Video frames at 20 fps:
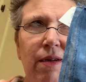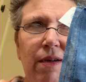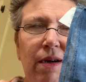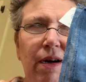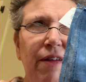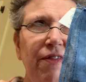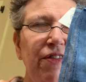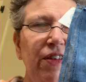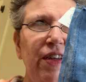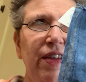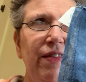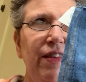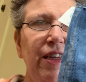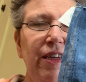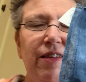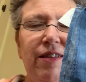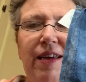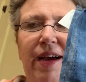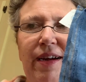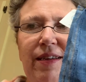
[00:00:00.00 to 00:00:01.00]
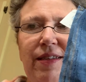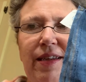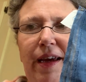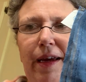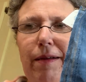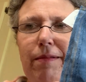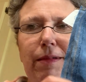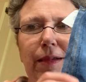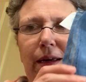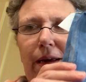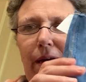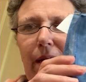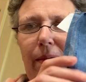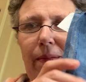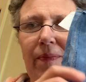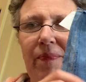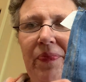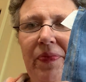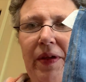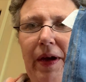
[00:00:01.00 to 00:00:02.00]
I forget the exact date.
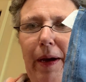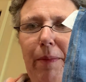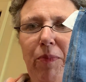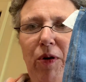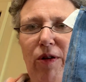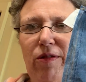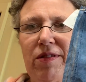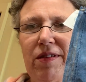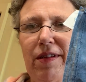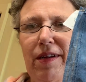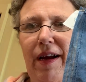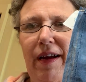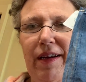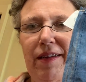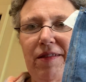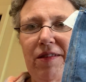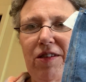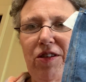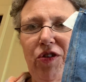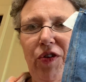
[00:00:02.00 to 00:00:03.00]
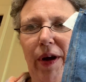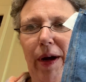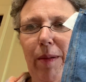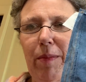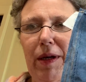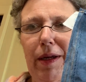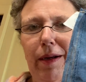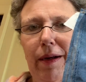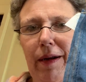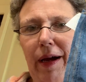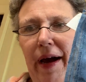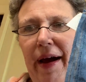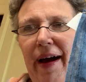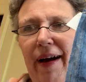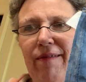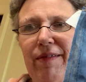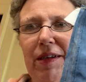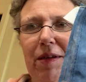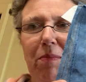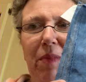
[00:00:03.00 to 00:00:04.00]
I posted on Instagram and I
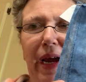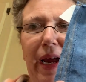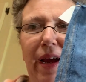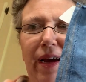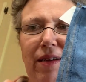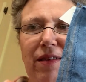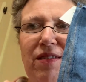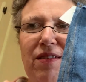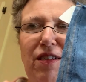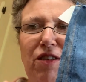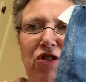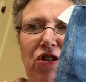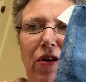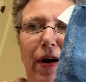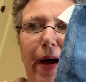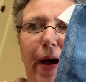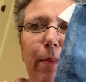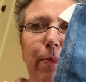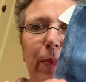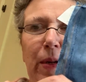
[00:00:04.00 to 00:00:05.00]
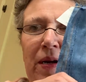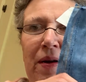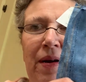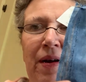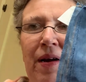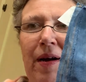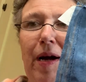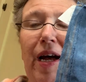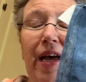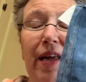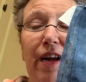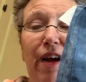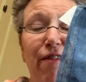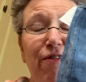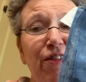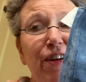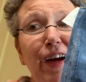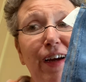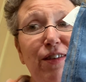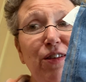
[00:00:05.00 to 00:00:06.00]
have it in my X Stitcher app, and I
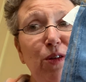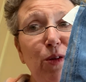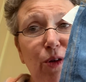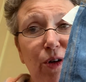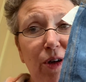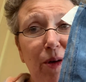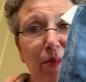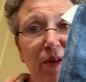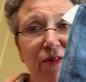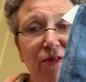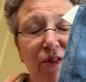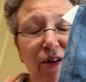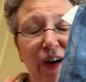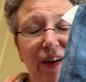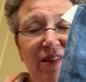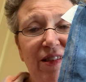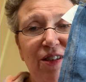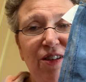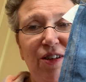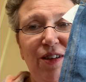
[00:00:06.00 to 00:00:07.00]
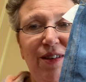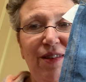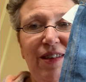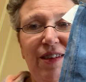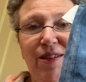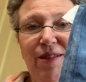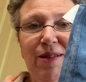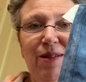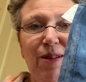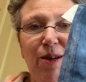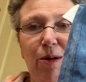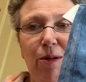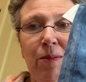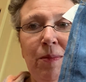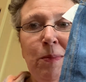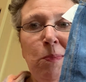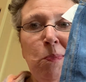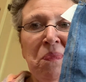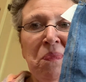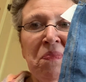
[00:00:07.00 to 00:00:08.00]
forgot to look before I started this, so
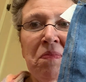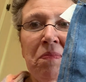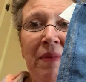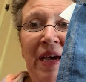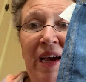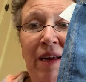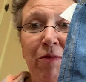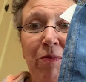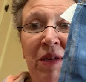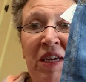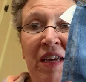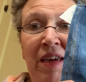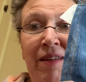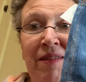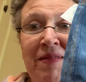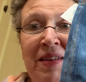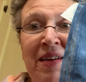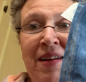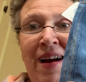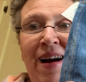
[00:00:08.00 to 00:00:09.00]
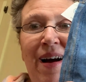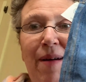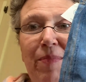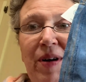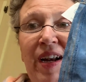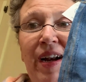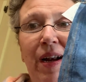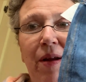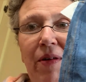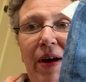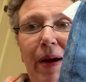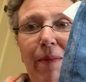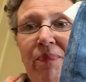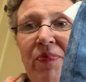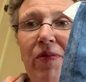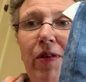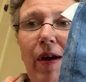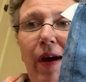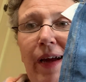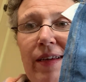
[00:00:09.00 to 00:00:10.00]
bad me. But anyway,
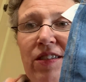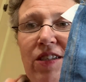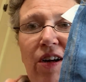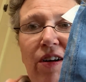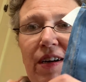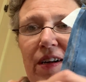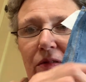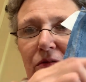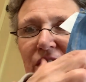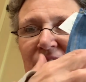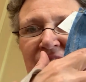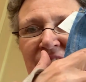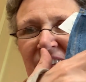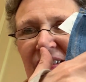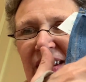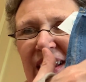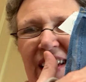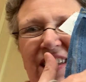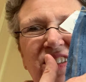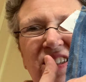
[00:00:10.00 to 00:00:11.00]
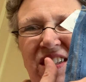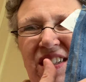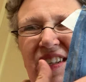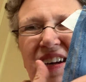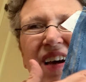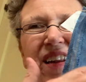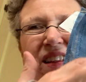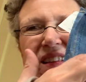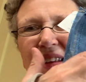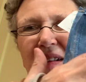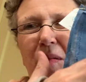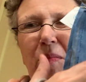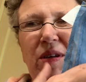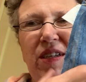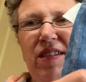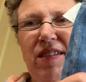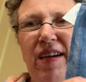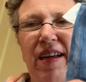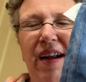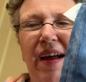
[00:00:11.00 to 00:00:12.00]
I started it recently and just got a little
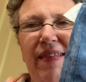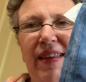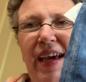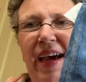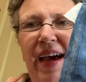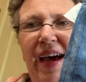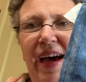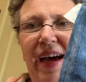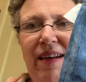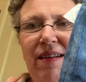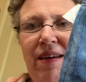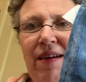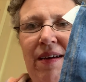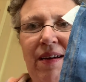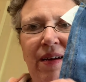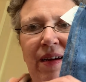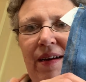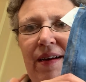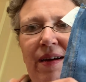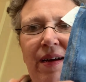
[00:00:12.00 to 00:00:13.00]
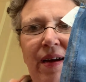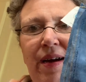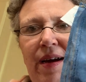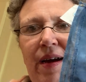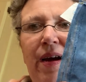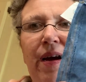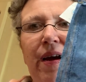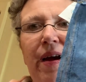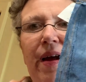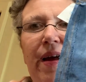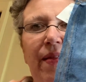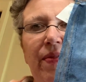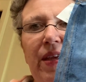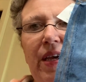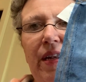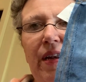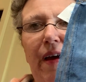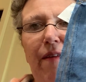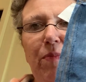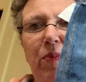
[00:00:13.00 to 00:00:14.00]
bit done on the head, and
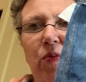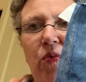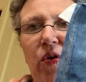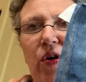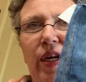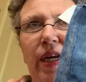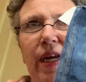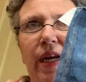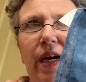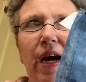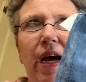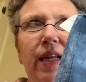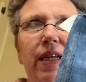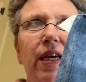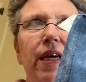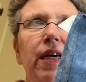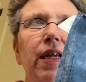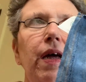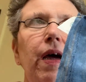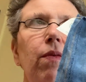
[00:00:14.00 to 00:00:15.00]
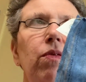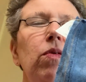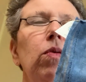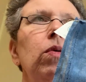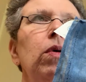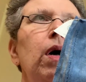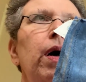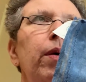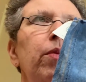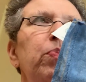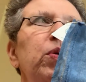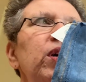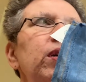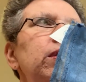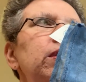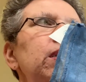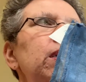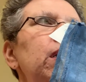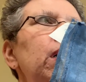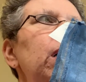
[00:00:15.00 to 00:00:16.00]
then I've been working on it. I
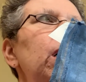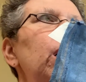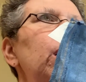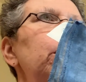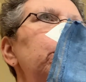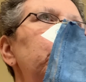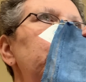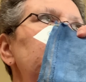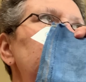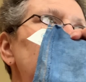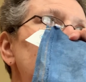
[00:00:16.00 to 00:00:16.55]
picked it up.